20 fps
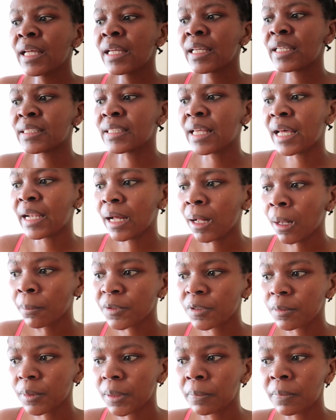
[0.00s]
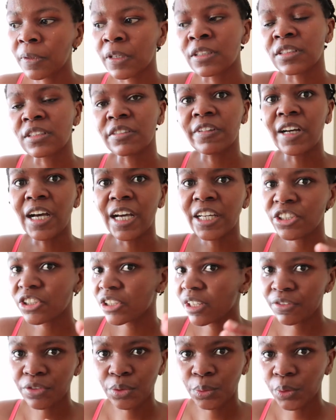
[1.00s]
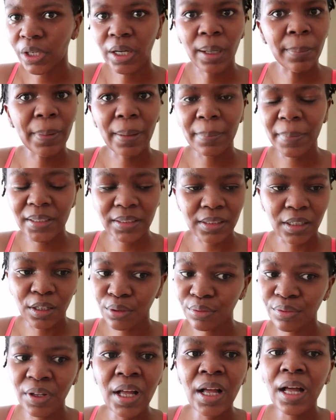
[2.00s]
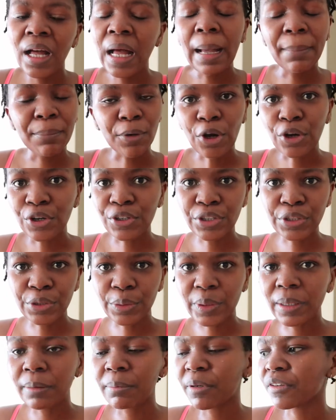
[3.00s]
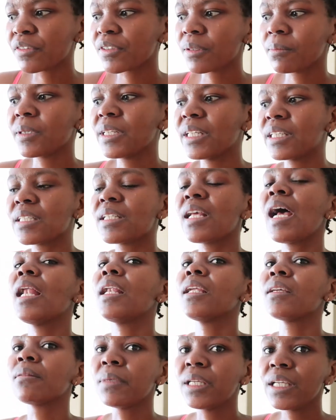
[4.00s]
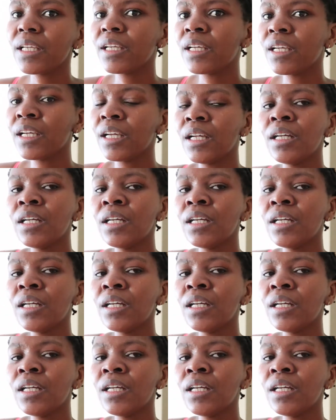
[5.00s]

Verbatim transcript: because that helps me, because if I just have to work out by myself, I'm not going to do it. But if somebody is telling me